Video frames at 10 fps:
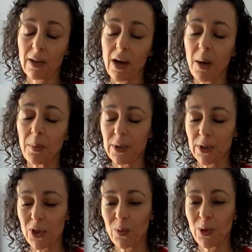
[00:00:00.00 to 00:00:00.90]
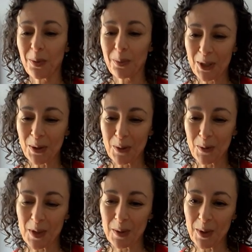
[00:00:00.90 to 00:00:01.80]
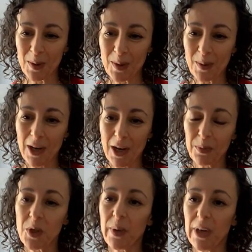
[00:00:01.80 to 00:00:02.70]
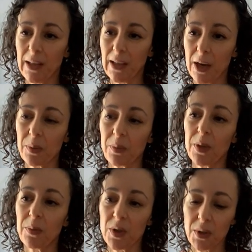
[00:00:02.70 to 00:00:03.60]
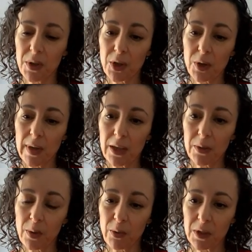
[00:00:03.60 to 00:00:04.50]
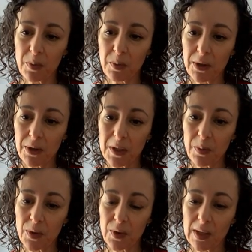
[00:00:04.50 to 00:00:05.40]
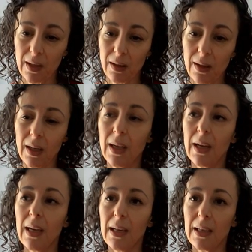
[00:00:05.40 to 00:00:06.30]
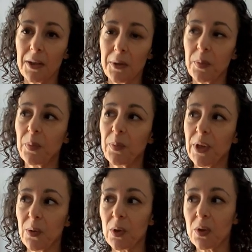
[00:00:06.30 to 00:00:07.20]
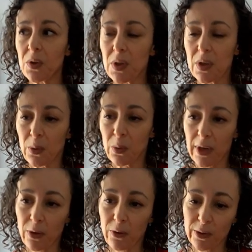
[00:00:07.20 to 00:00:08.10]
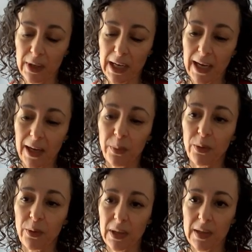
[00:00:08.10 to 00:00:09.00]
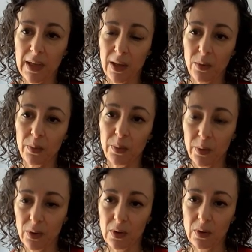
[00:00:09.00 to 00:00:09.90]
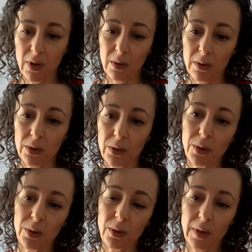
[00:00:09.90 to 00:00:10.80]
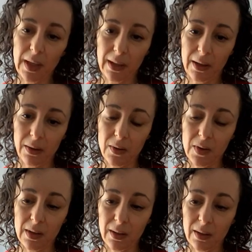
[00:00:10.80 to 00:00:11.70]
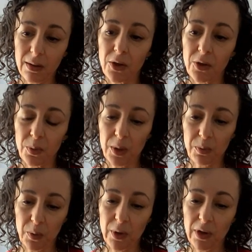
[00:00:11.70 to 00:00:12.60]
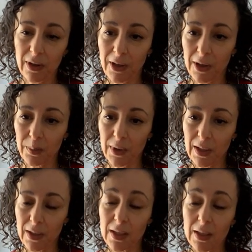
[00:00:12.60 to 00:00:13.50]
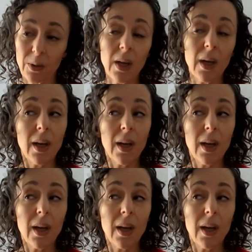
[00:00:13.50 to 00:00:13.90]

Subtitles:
accomplish what the mentoring was supposed to accomplish by allowing people to interact with more experienced personnel. But it will do so without really hampering down both the learner and other people within the company. So